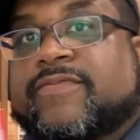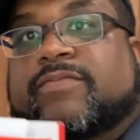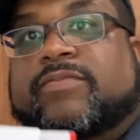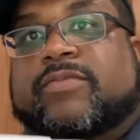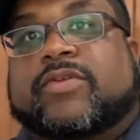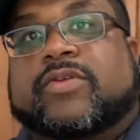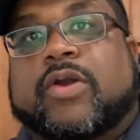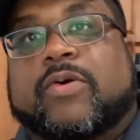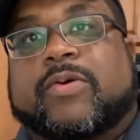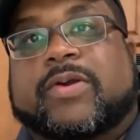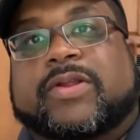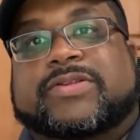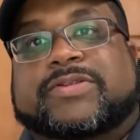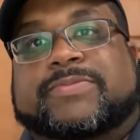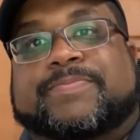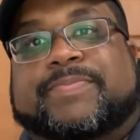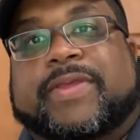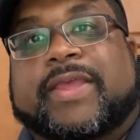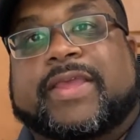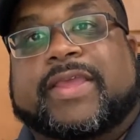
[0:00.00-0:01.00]
Go
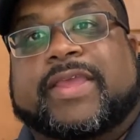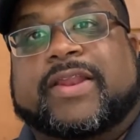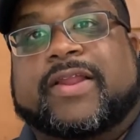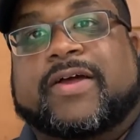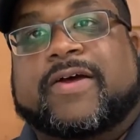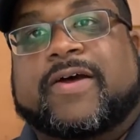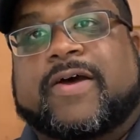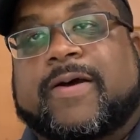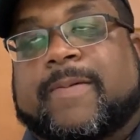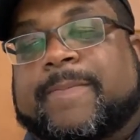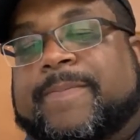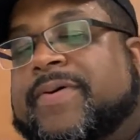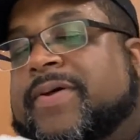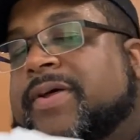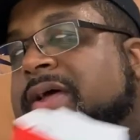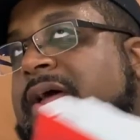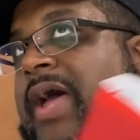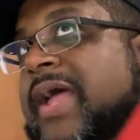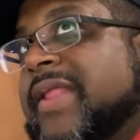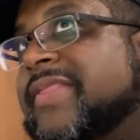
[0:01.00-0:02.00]
and pick it up.
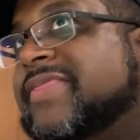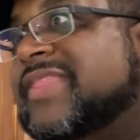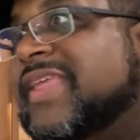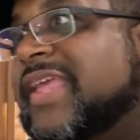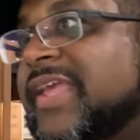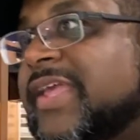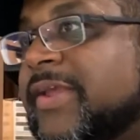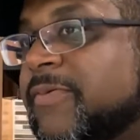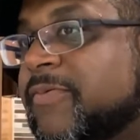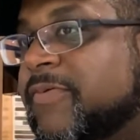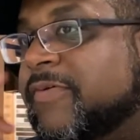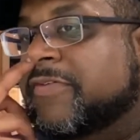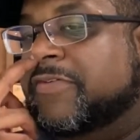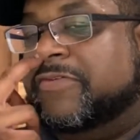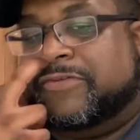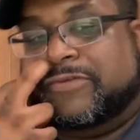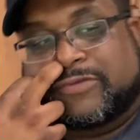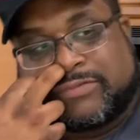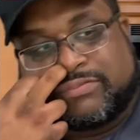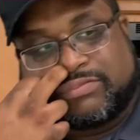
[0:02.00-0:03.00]
I think it was
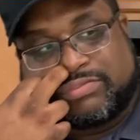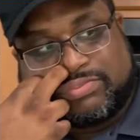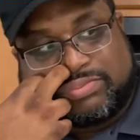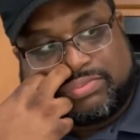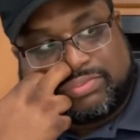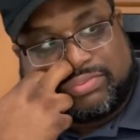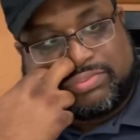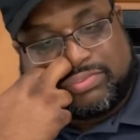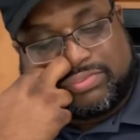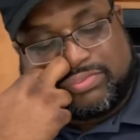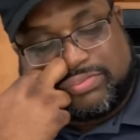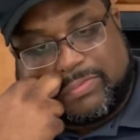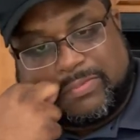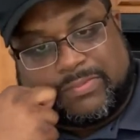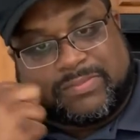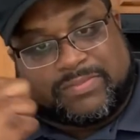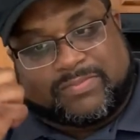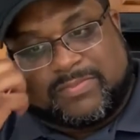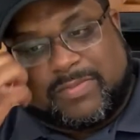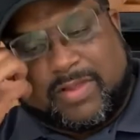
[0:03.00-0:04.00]

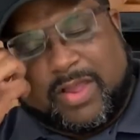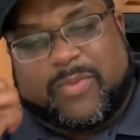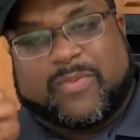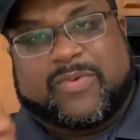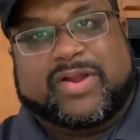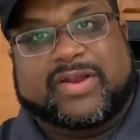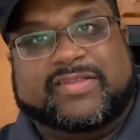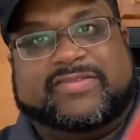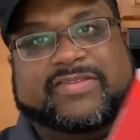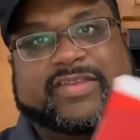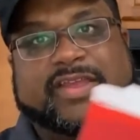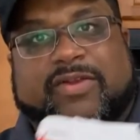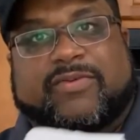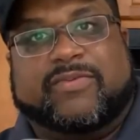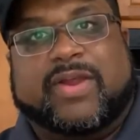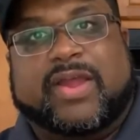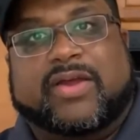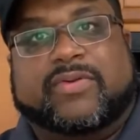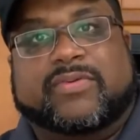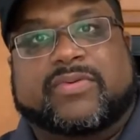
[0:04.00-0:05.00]
I want to say
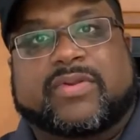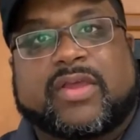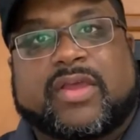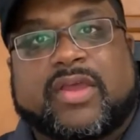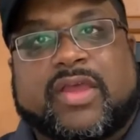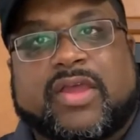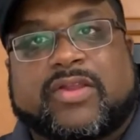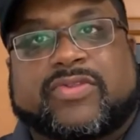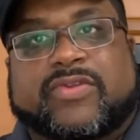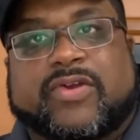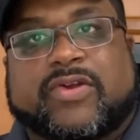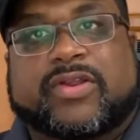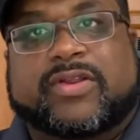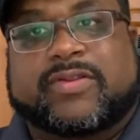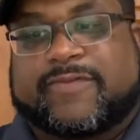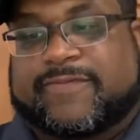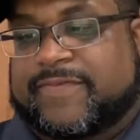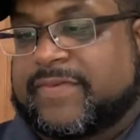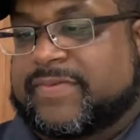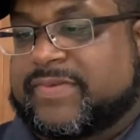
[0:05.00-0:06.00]
around 30
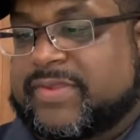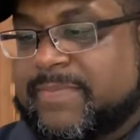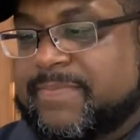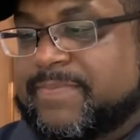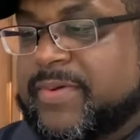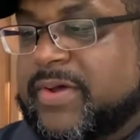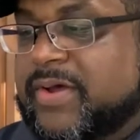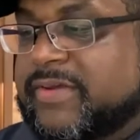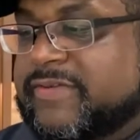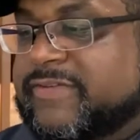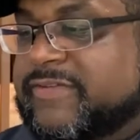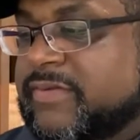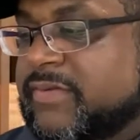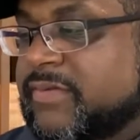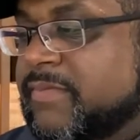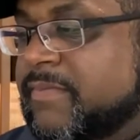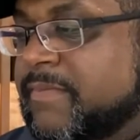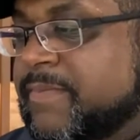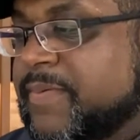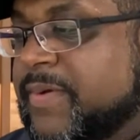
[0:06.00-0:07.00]
to 50 bucks,
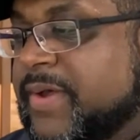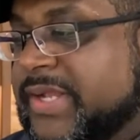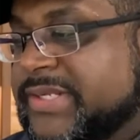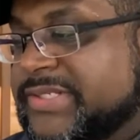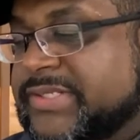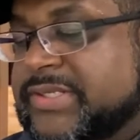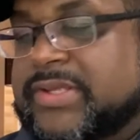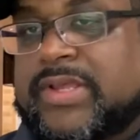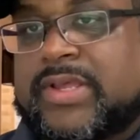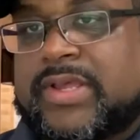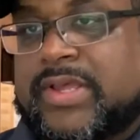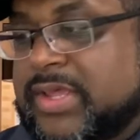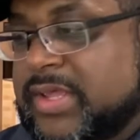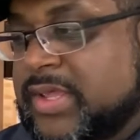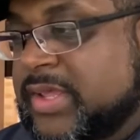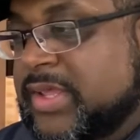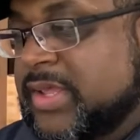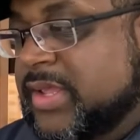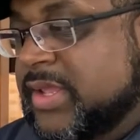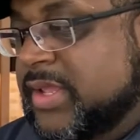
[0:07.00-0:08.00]
but
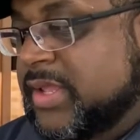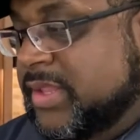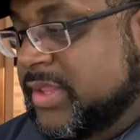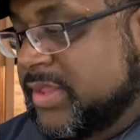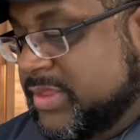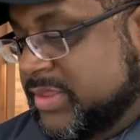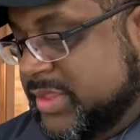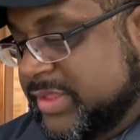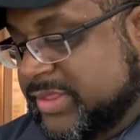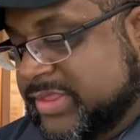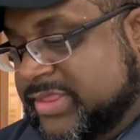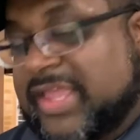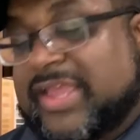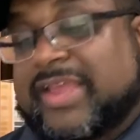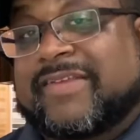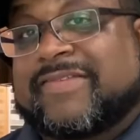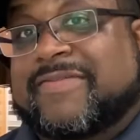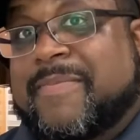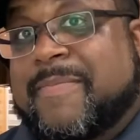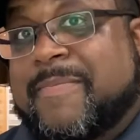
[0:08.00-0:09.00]
this
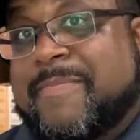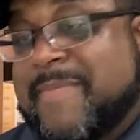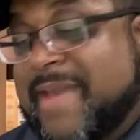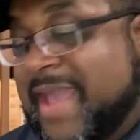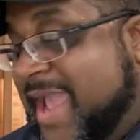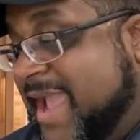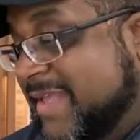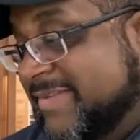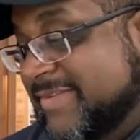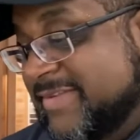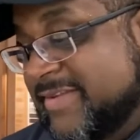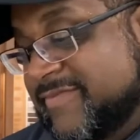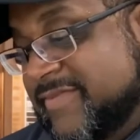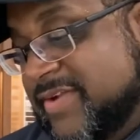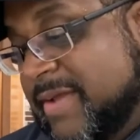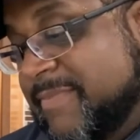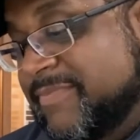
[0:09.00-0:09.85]
thing is massive.